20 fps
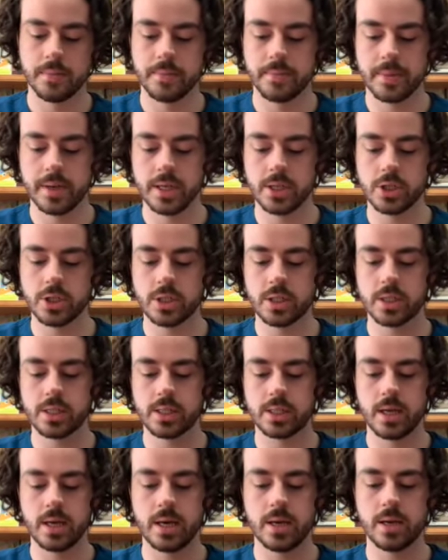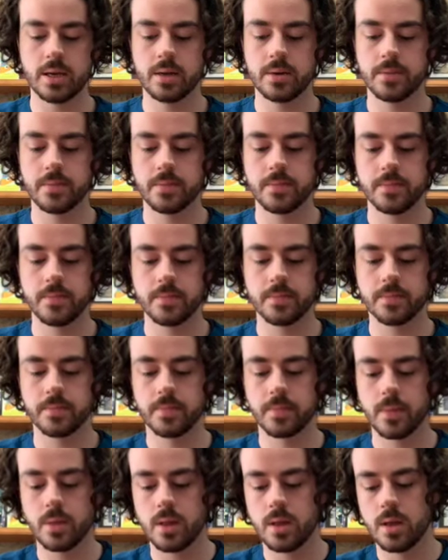pinch the skin,
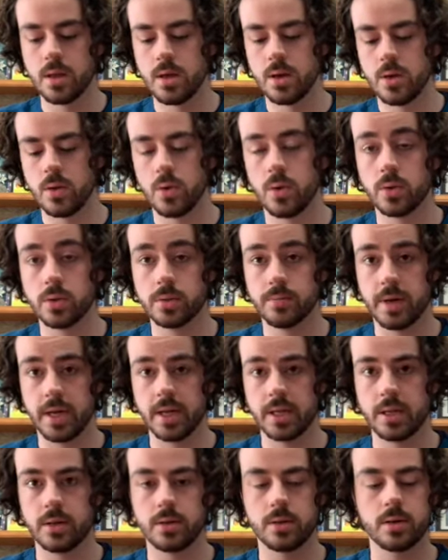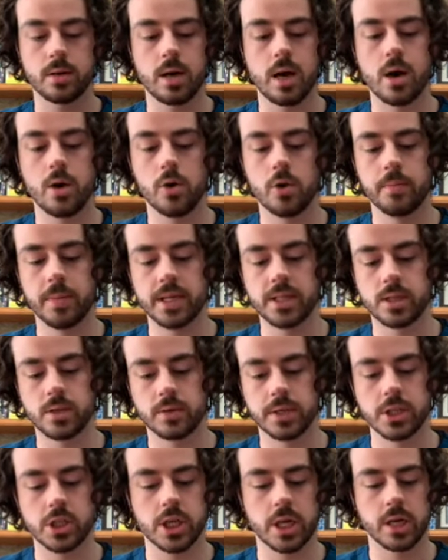hold my
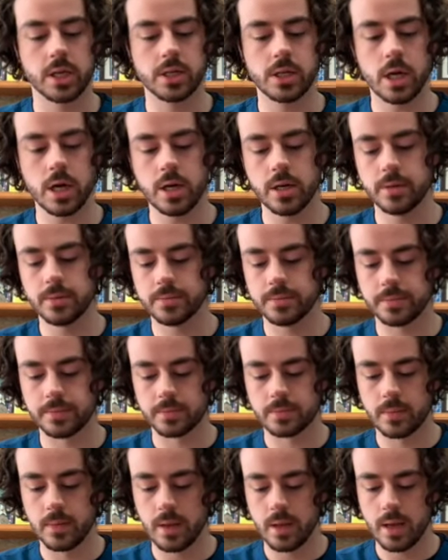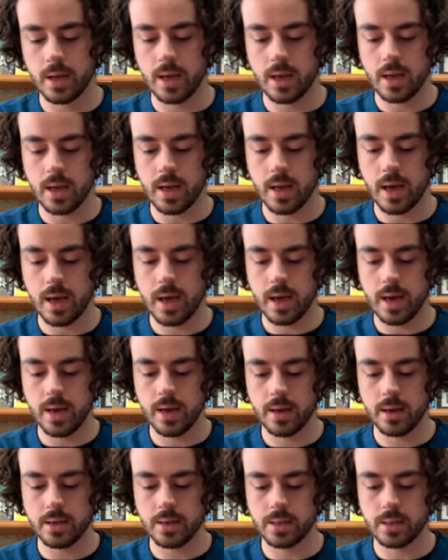syringe like a dart, and